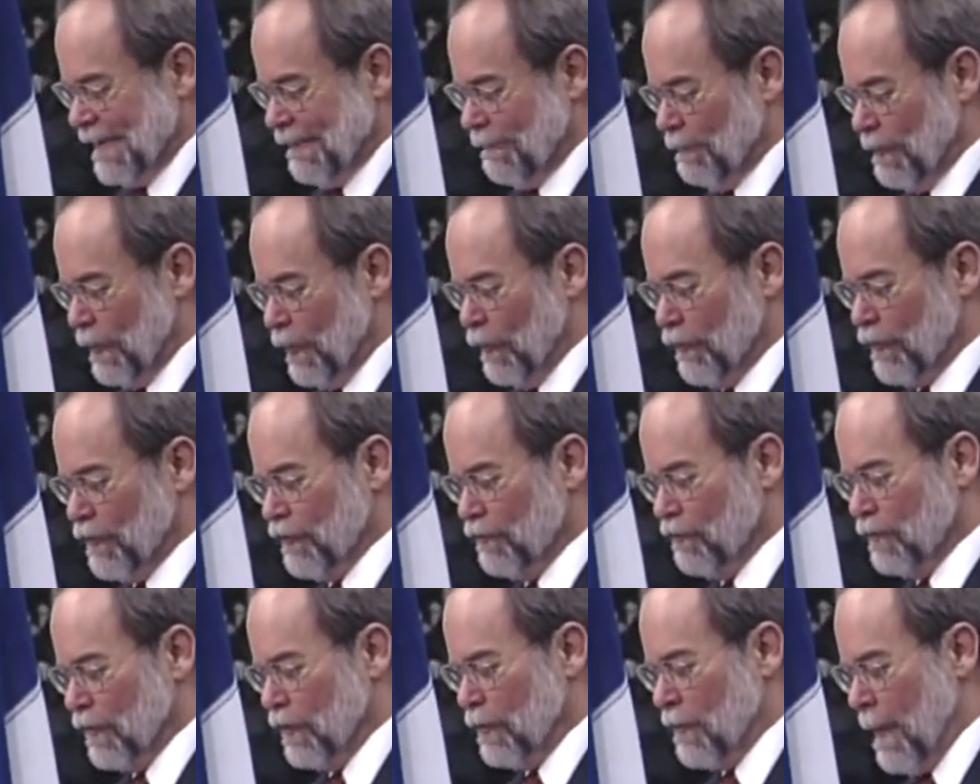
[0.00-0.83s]
both
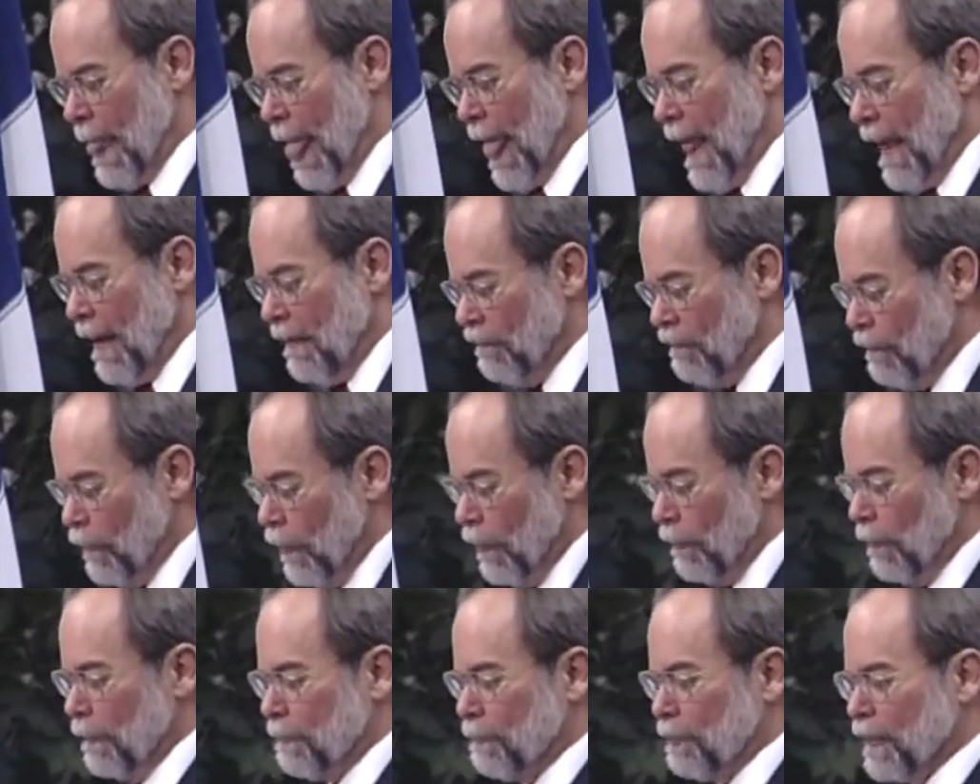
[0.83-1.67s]
of you.
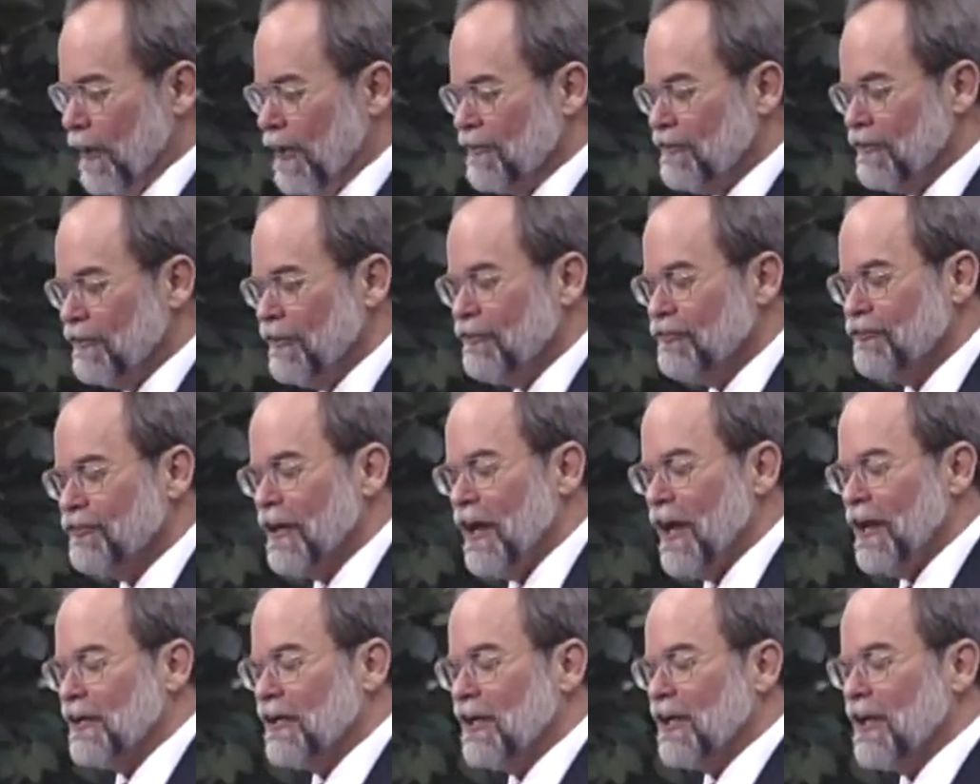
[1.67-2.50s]
Former President
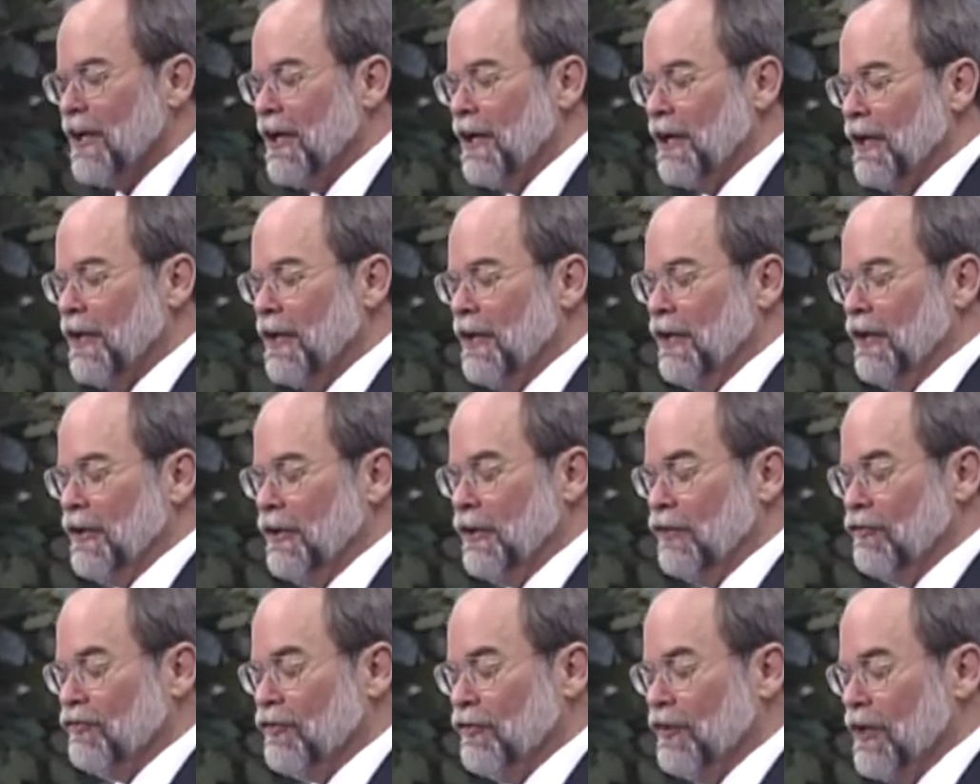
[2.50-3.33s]
John Kennedy, in
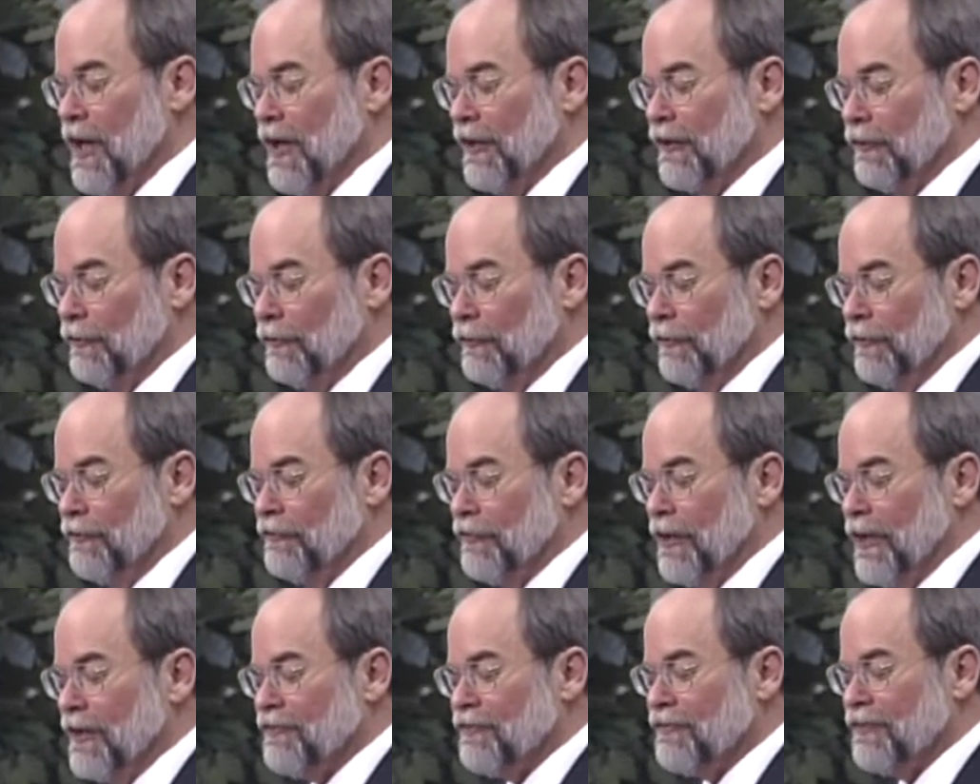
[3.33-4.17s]
his inaugural
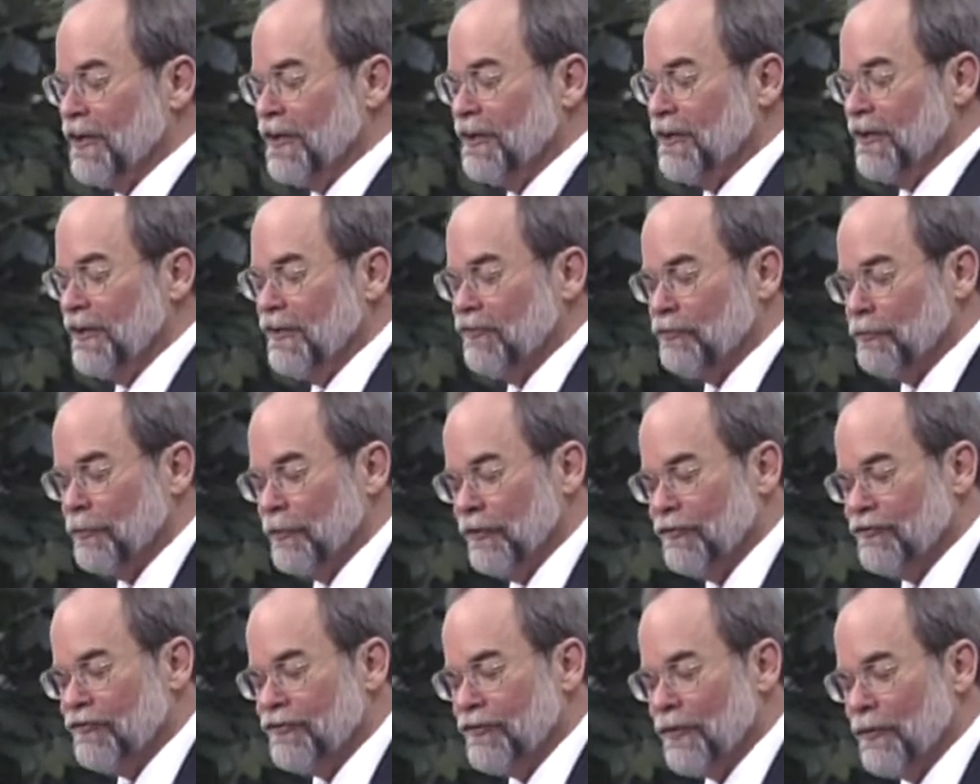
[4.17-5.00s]
address, said these
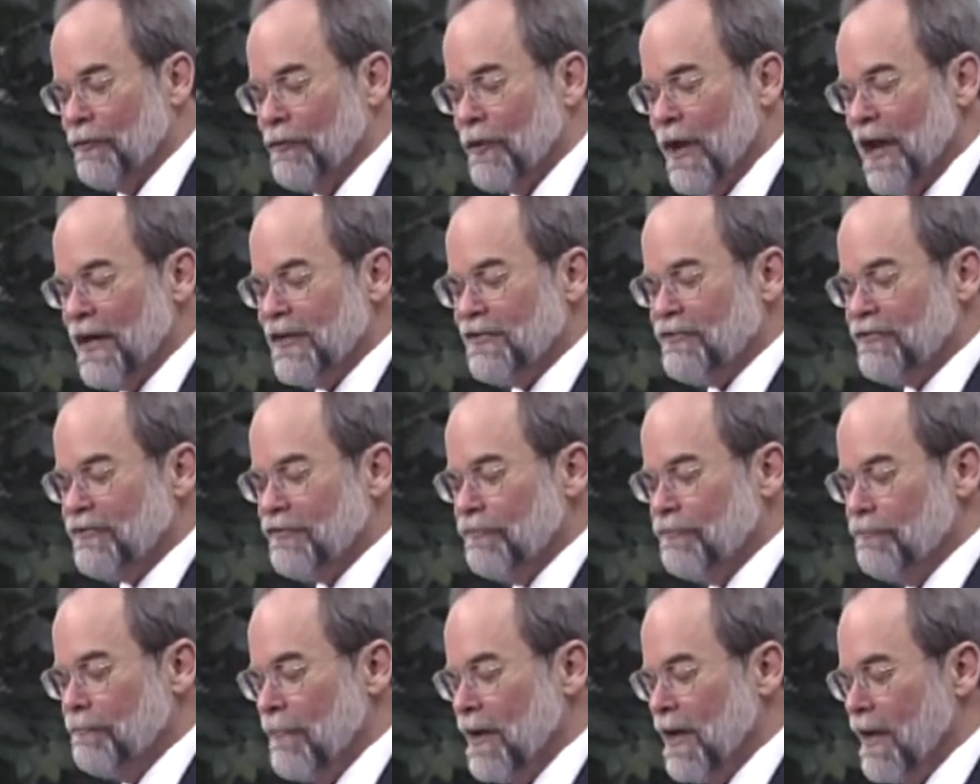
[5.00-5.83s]
words The rights
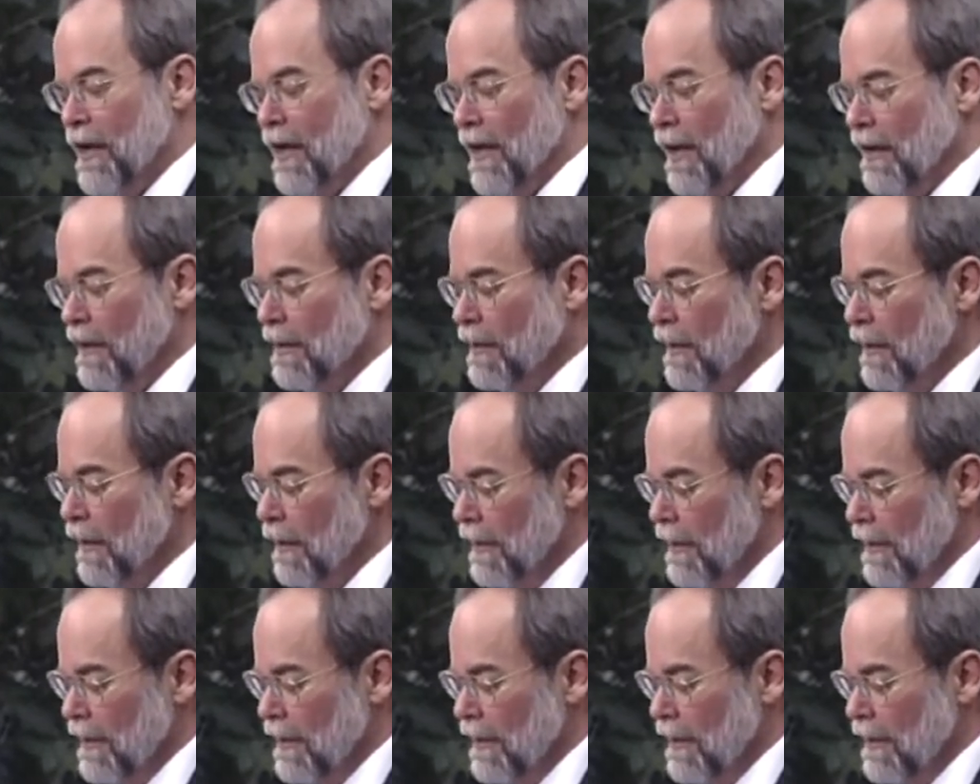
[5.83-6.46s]
of man